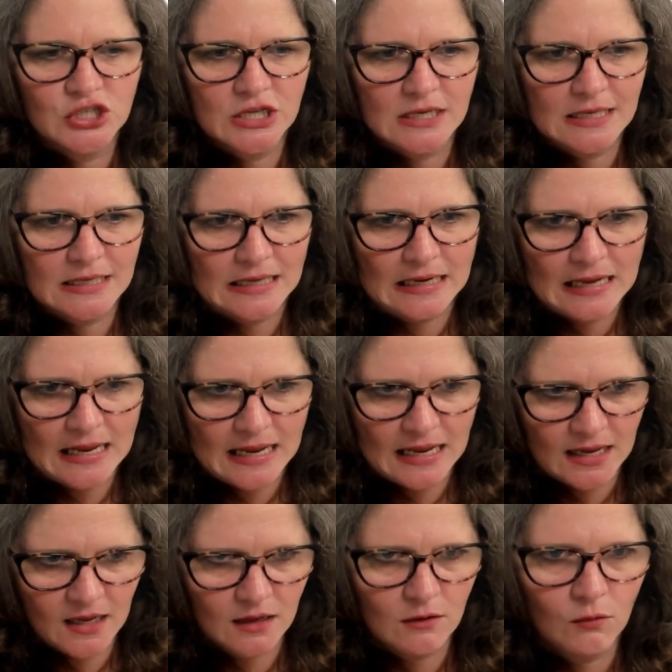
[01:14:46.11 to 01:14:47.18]
chicken and
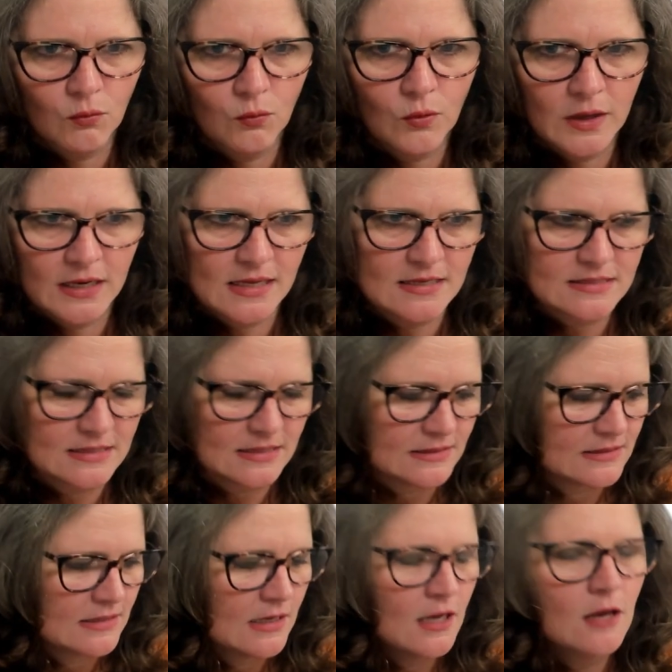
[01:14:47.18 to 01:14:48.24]
egg. What is
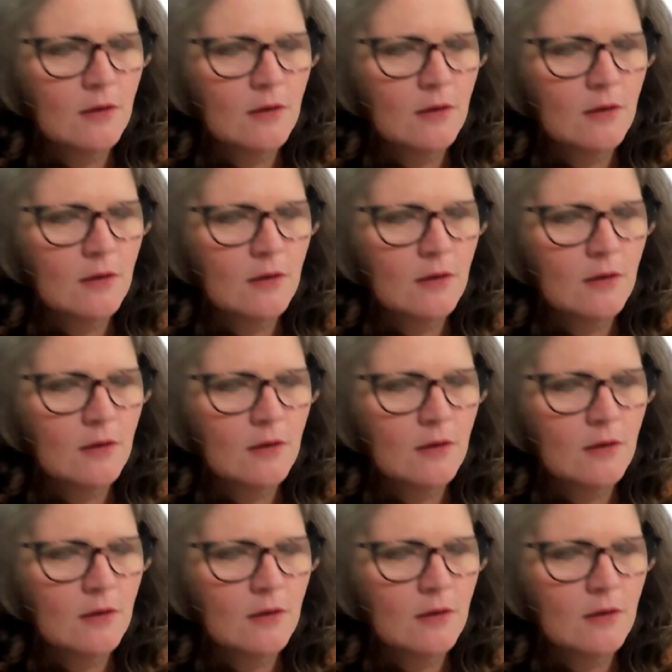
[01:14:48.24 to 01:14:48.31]
it?